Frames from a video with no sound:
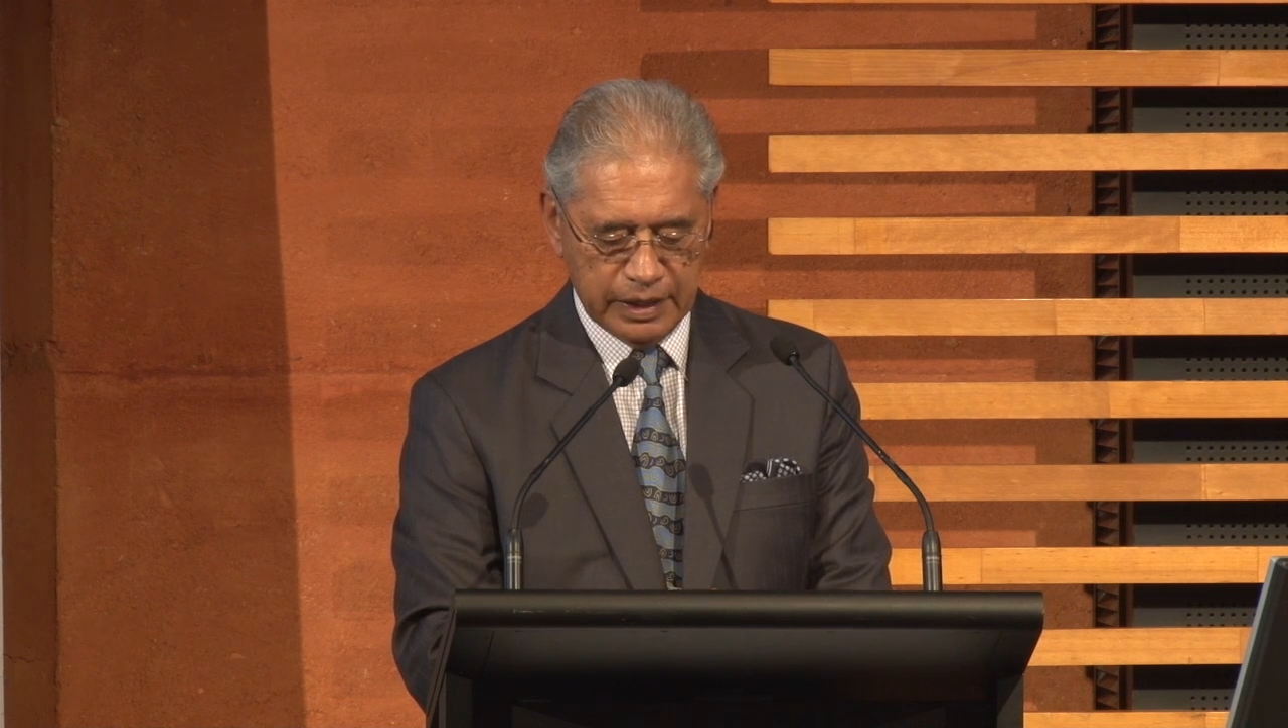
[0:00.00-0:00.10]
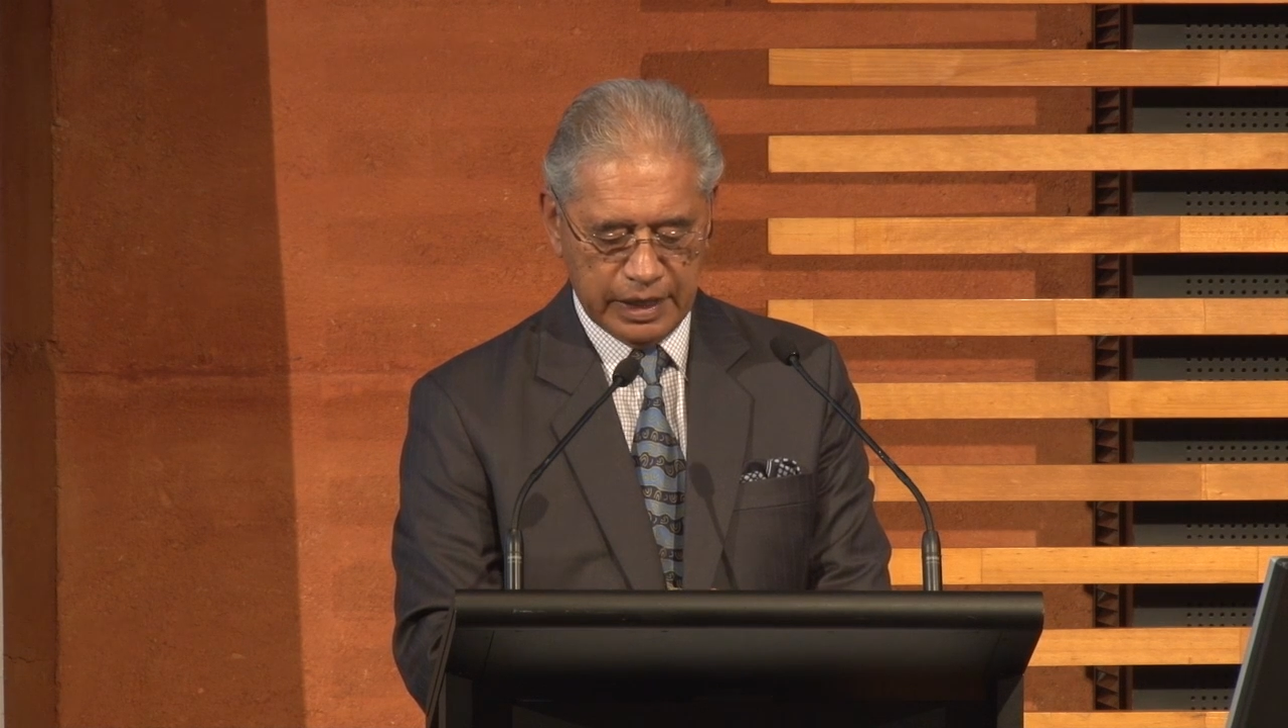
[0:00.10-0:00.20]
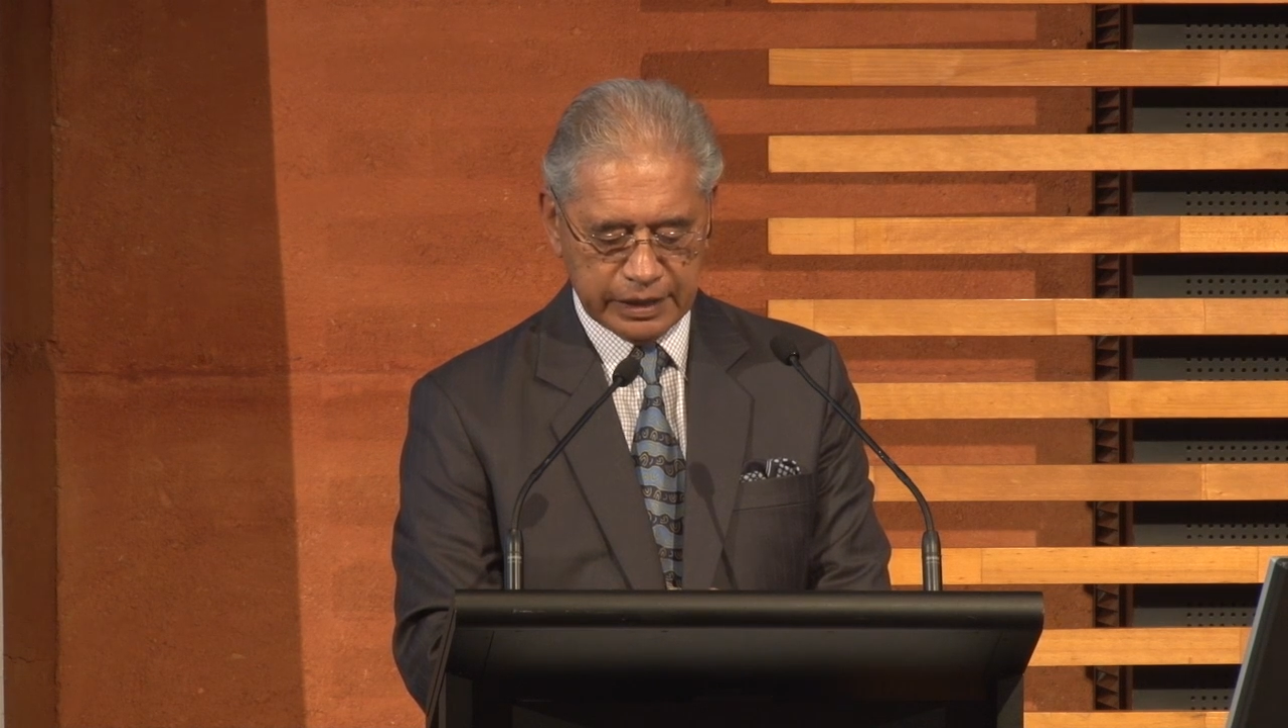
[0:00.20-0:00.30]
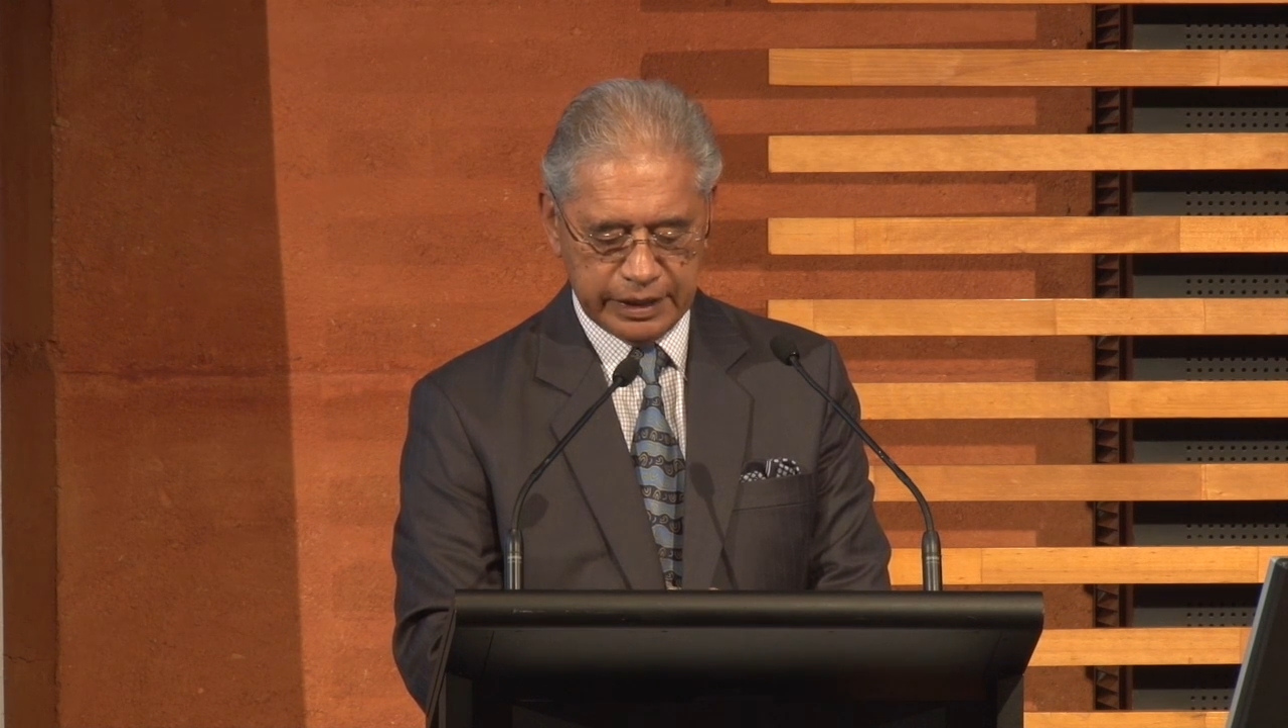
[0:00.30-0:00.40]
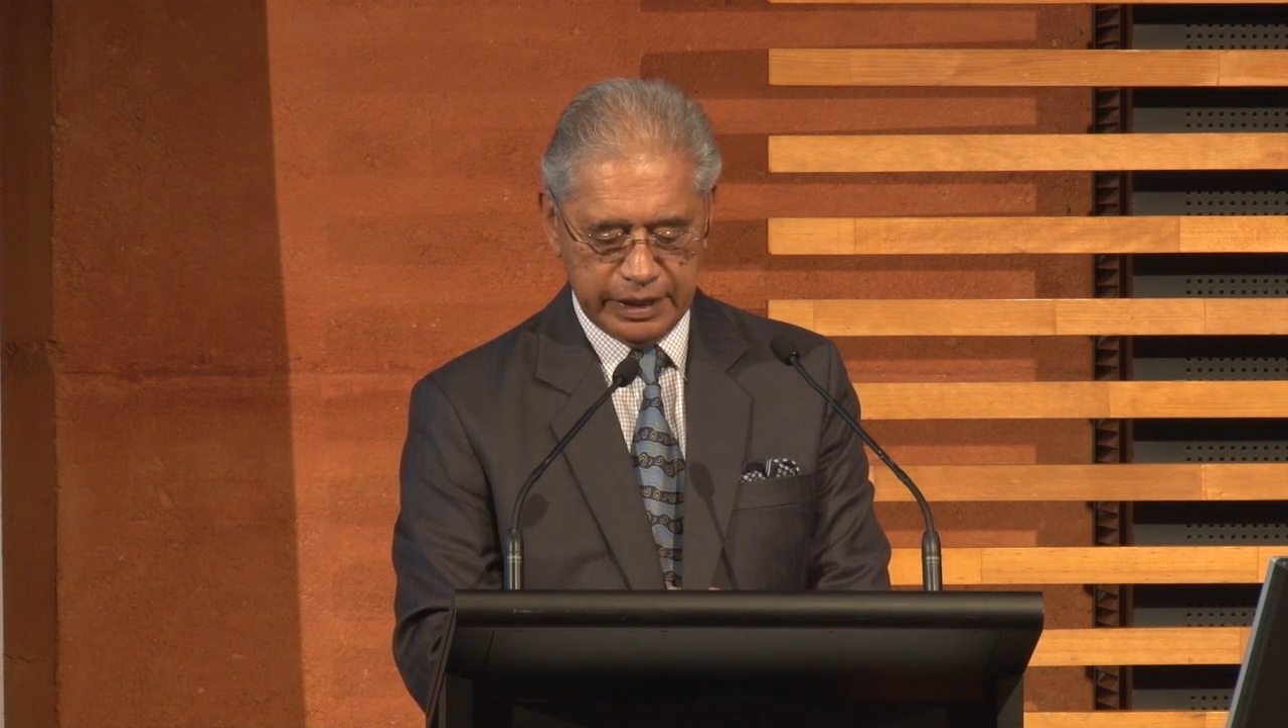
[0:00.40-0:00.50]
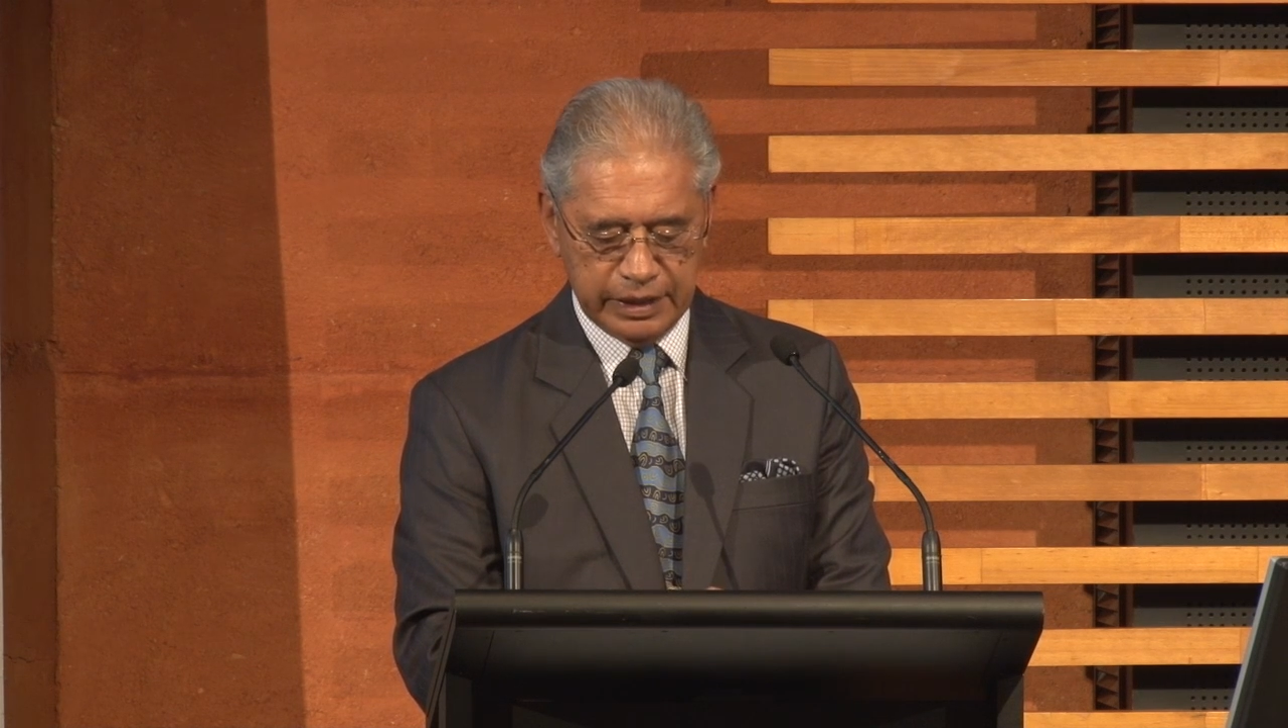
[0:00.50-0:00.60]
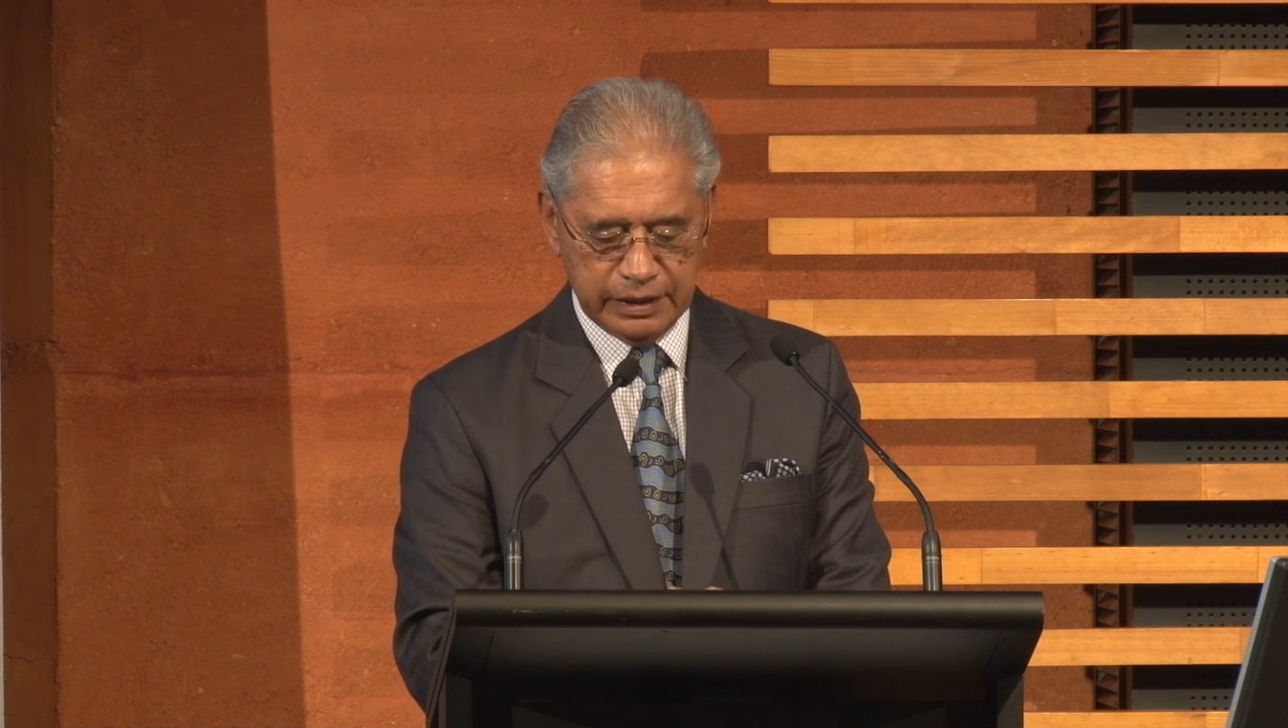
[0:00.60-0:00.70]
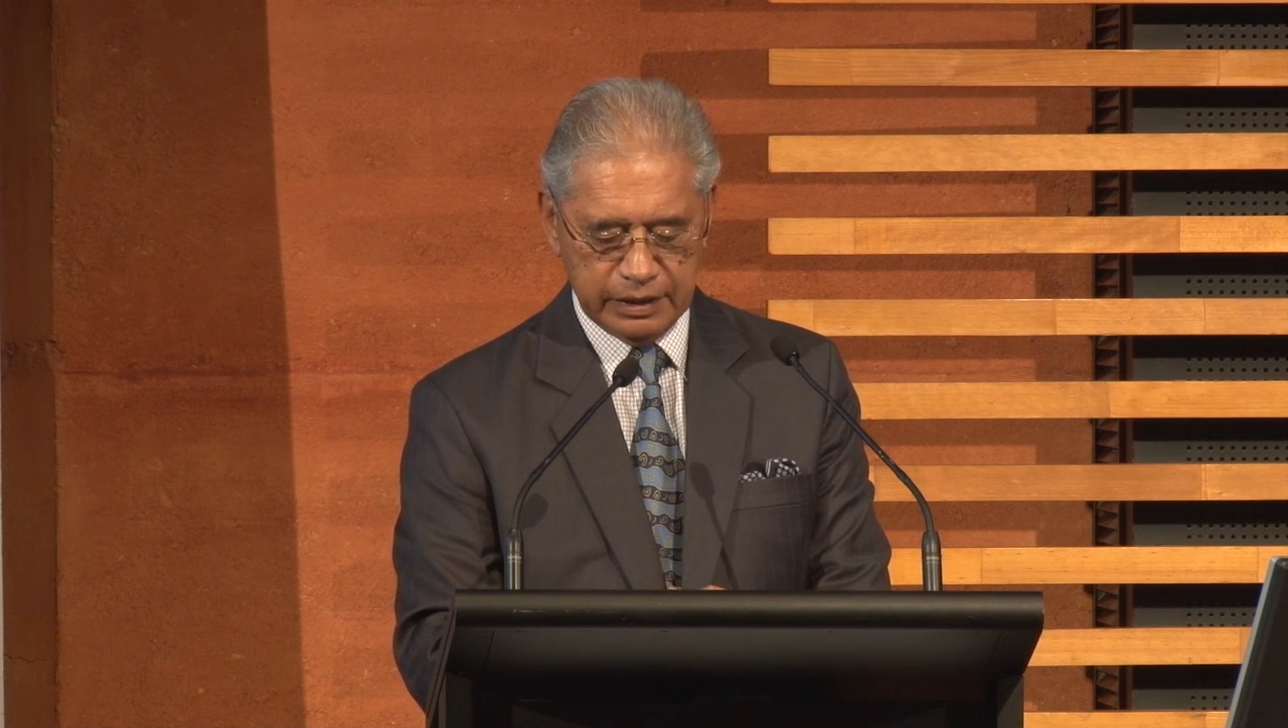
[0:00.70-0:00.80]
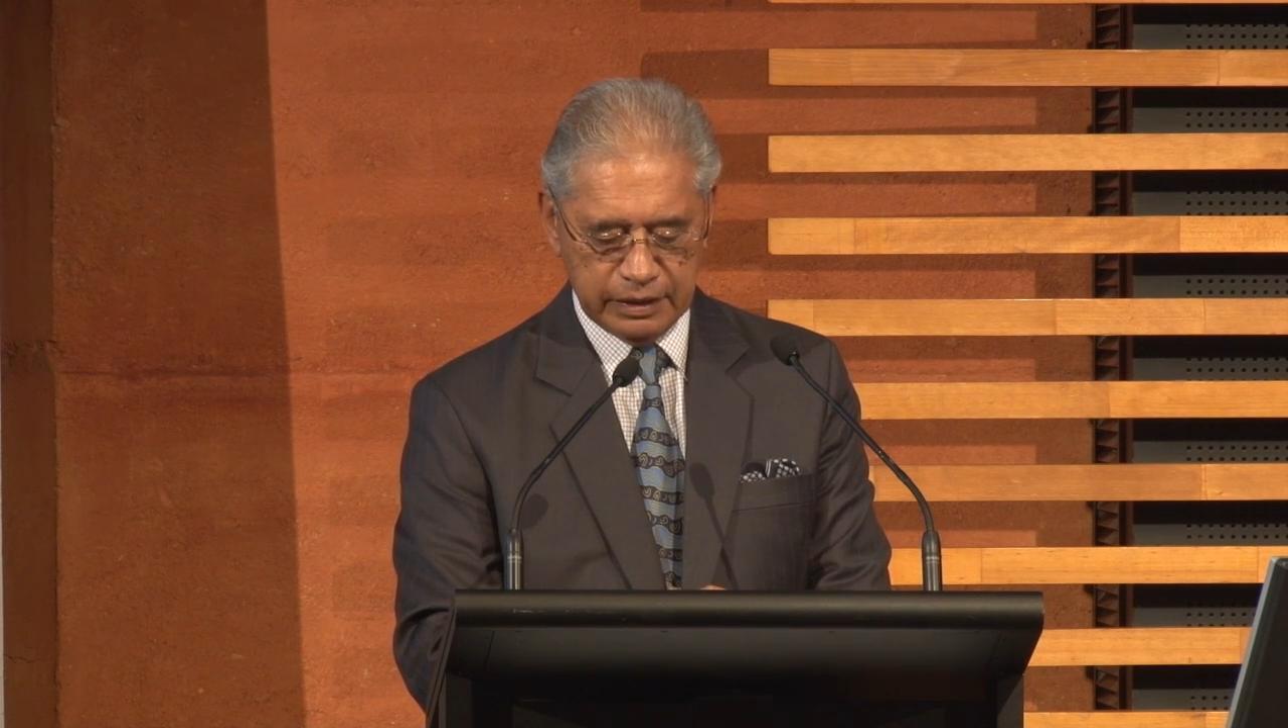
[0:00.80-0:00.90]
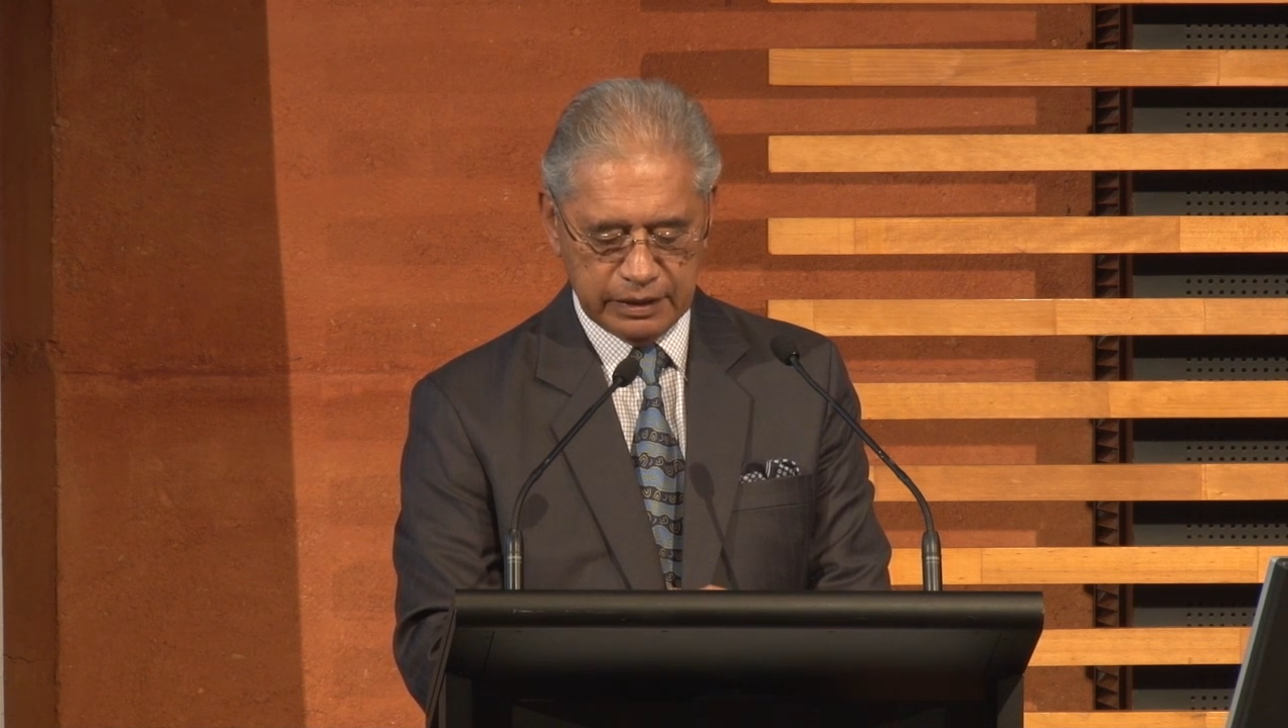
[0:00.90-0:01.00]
are keen